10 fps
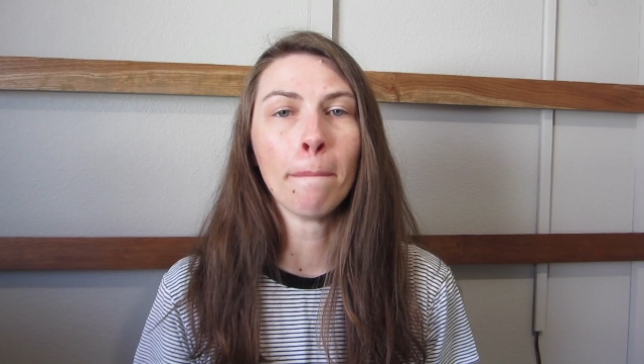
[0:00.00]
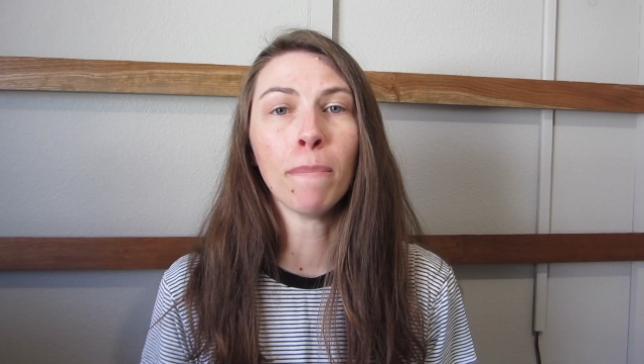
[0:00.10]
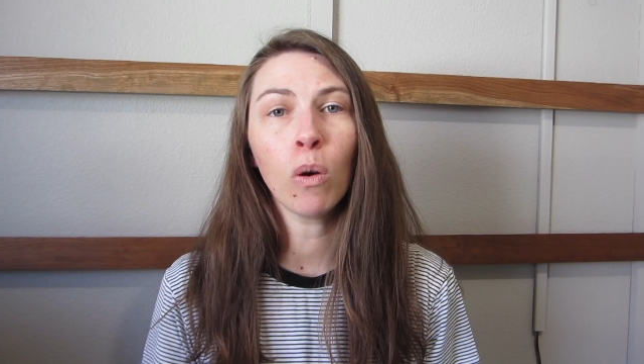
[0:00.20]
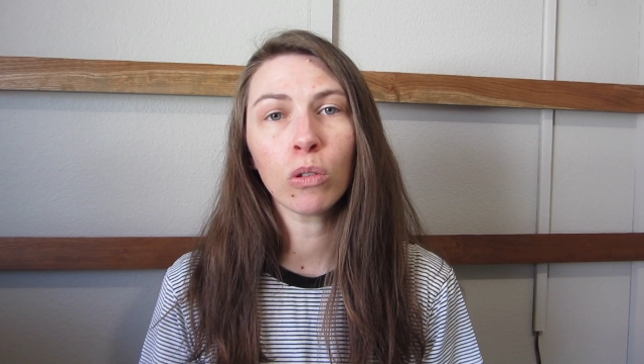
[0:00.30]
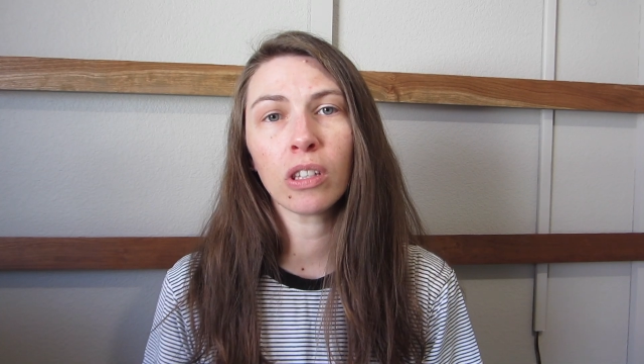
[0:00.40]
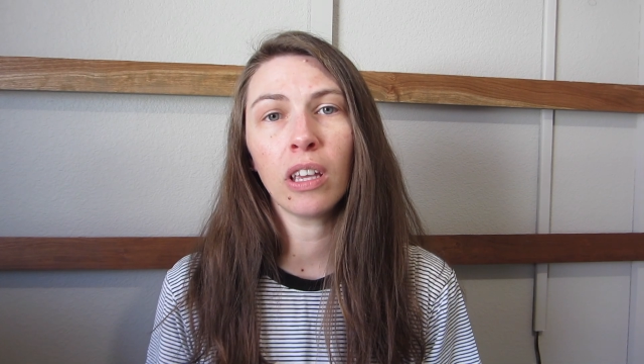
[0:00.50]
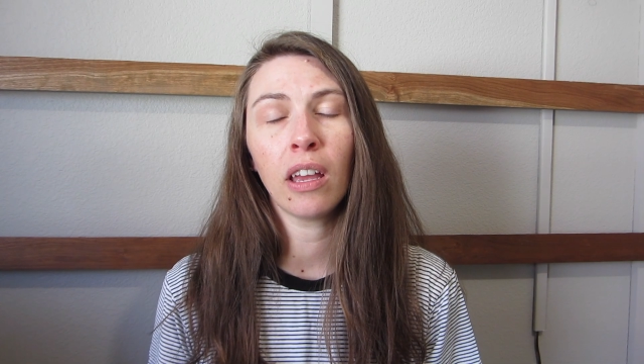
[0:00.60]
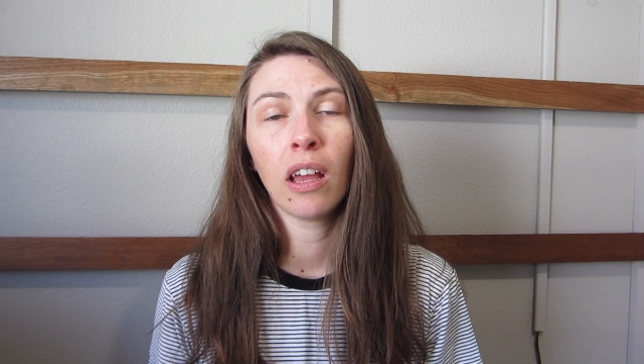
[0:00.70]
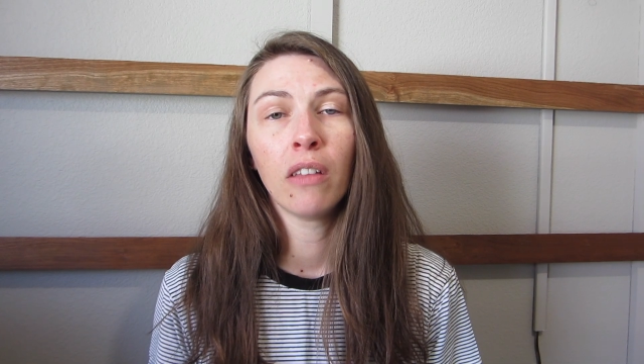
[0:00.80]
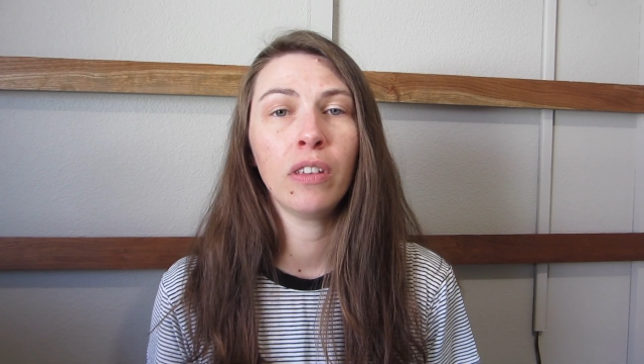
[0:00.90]

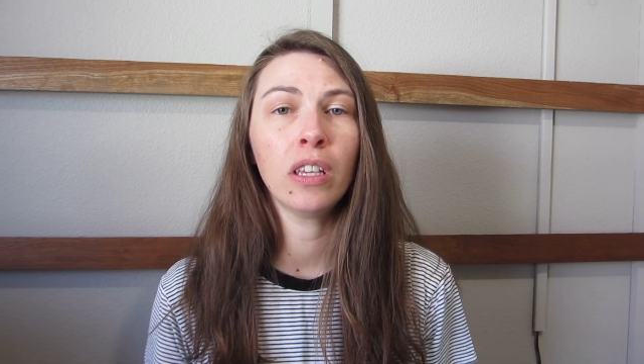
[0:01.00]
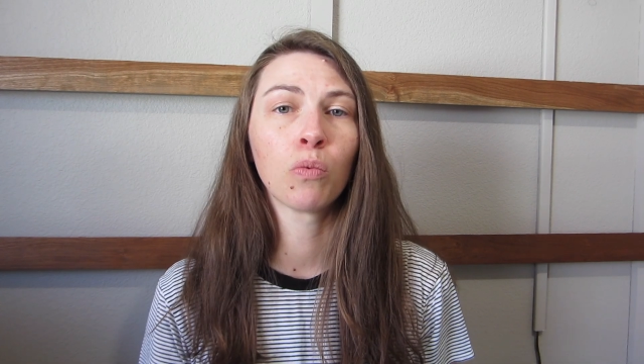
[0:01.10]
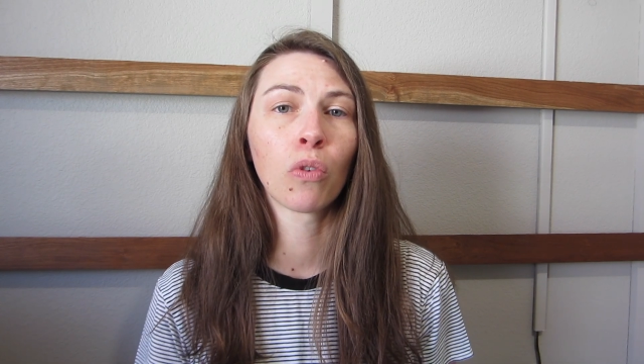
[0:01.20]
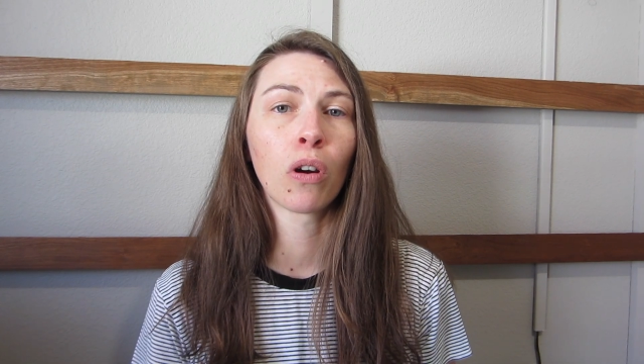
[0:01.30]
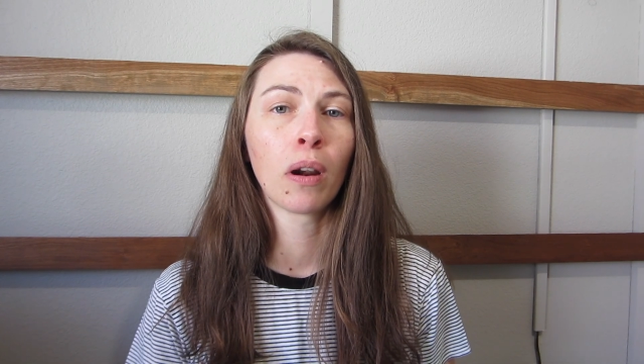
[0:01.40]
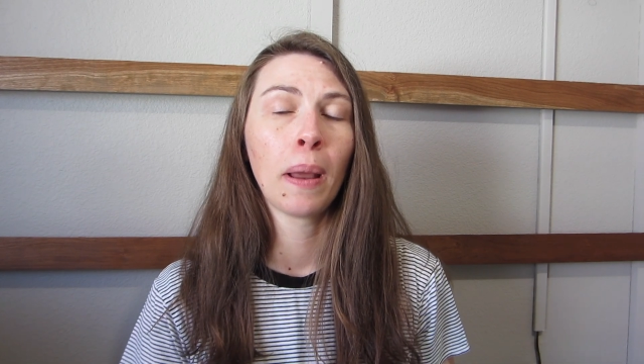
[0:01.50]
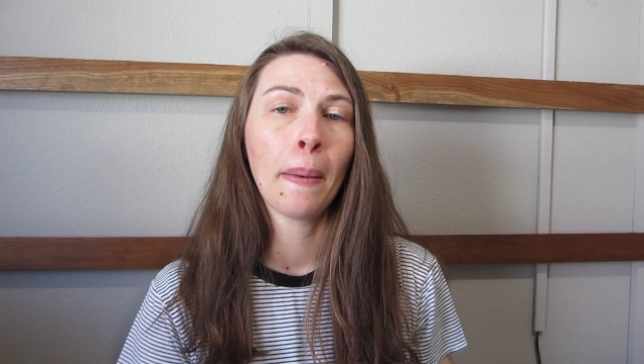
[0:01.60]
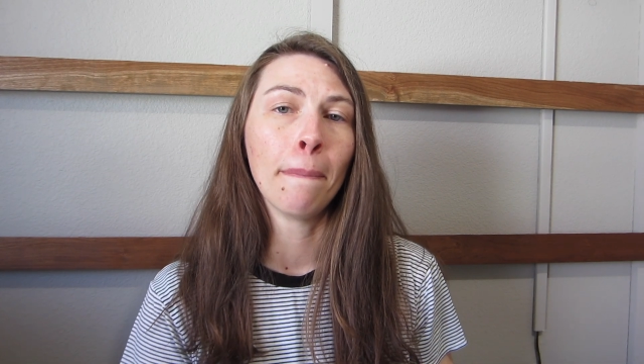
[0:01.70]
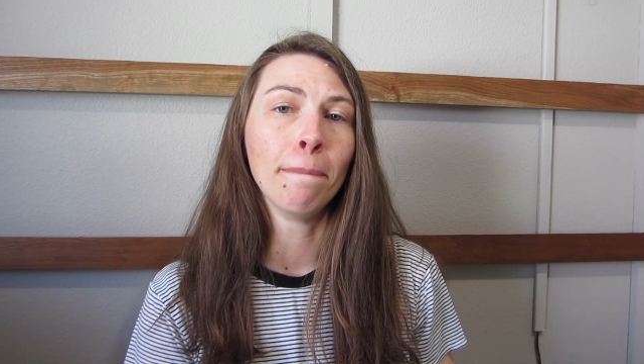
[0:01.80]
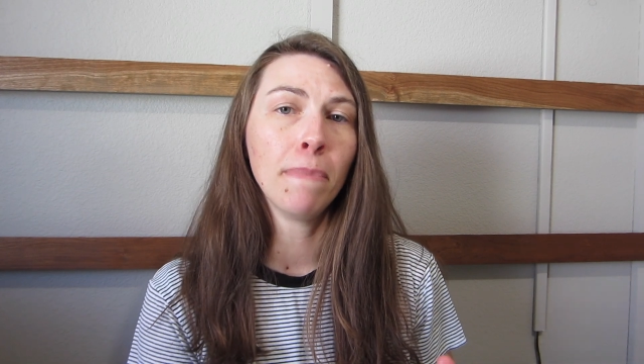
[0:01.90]
Mostly these were
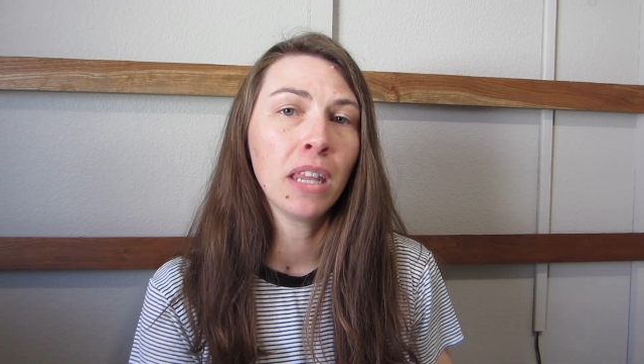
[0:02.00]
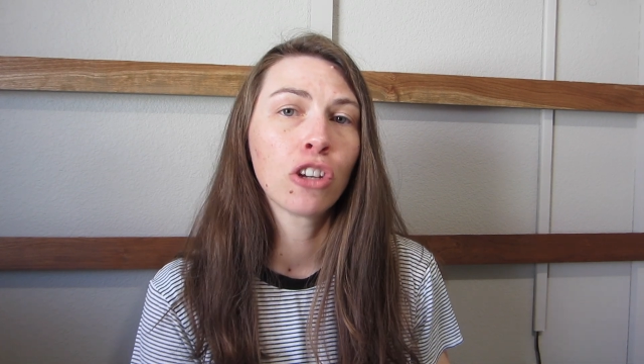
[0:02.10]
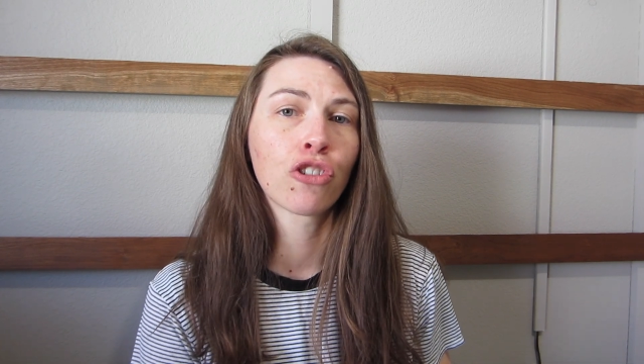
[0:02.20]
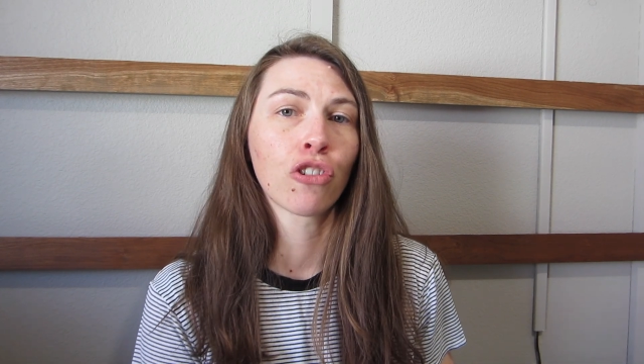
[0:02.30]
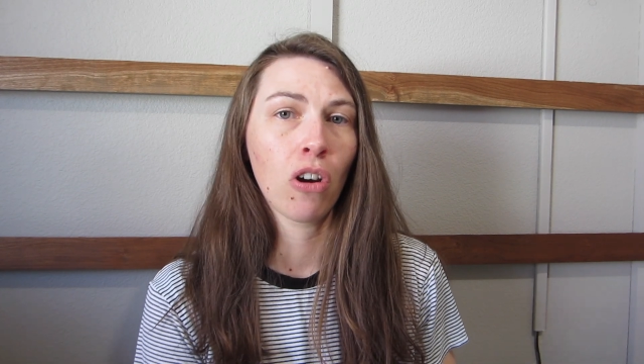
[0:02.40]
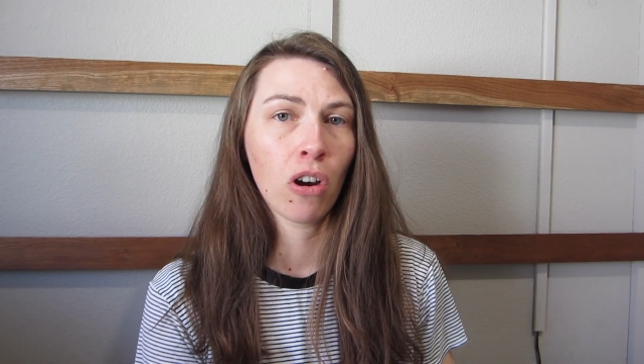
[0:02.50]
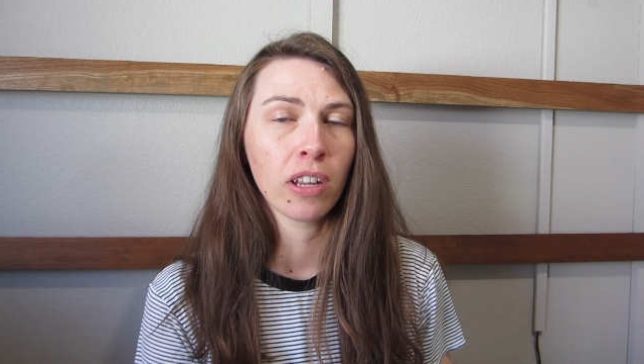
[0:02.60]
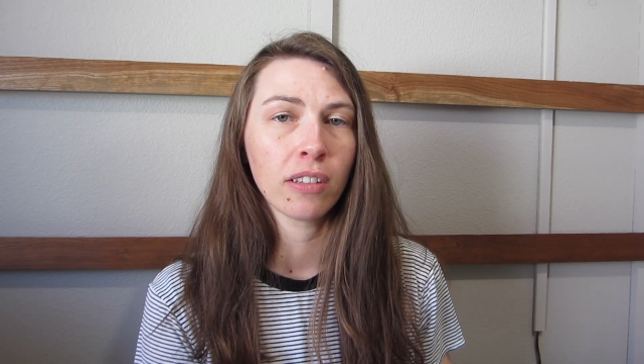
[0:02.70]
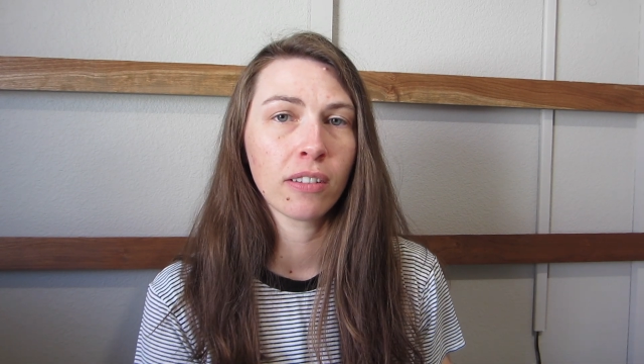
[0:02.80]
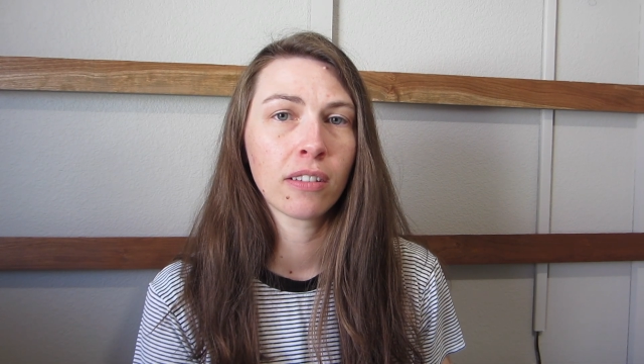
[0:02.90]
miniature
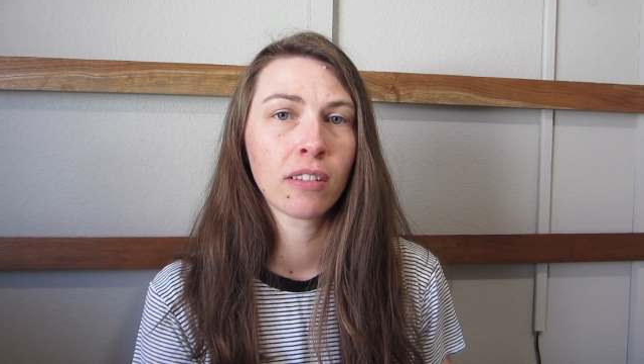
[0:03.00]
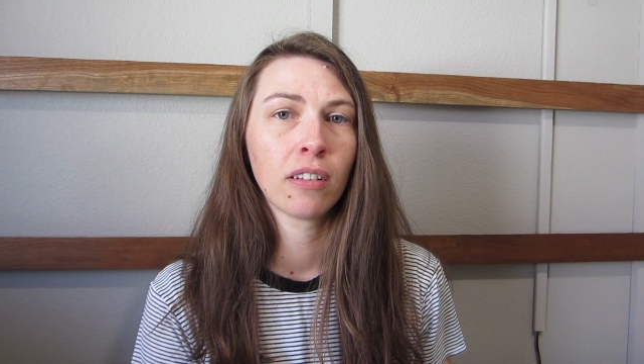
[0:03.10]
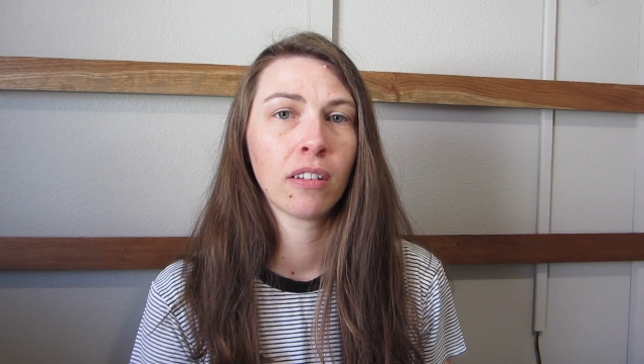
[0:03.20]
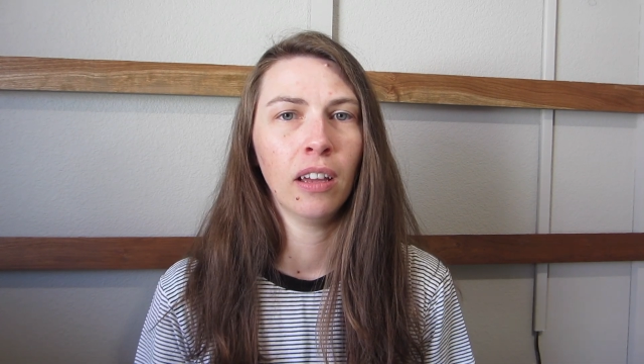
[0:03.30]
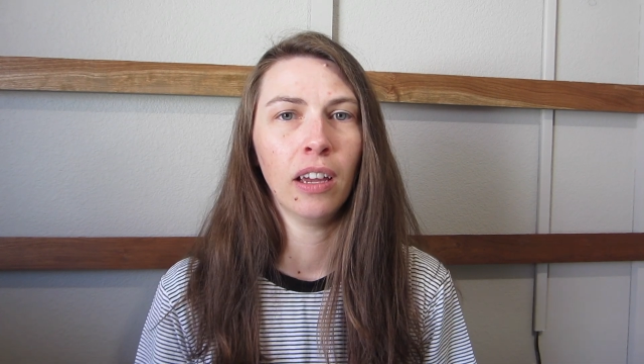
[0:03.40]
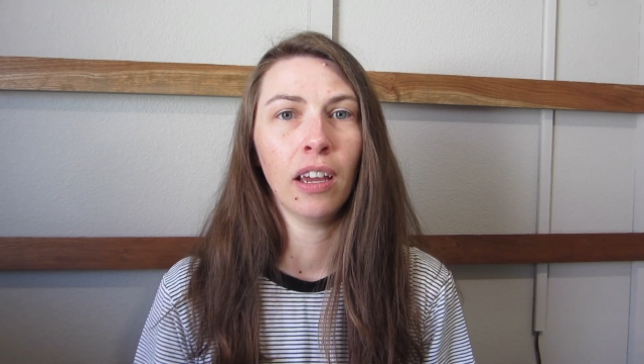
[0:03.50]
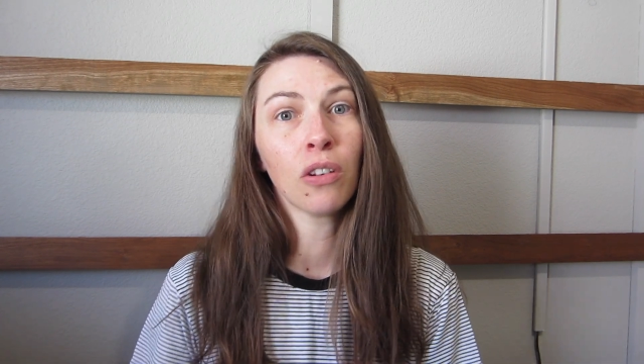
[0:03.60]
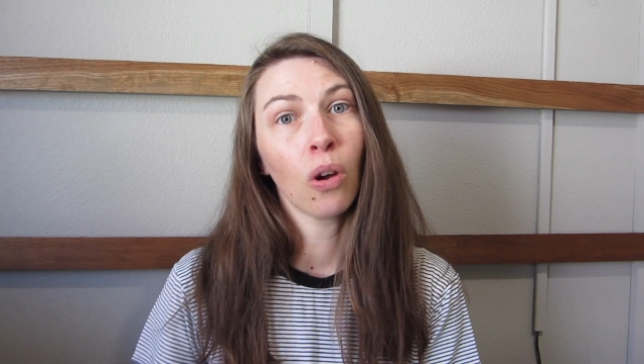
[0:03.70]
artists and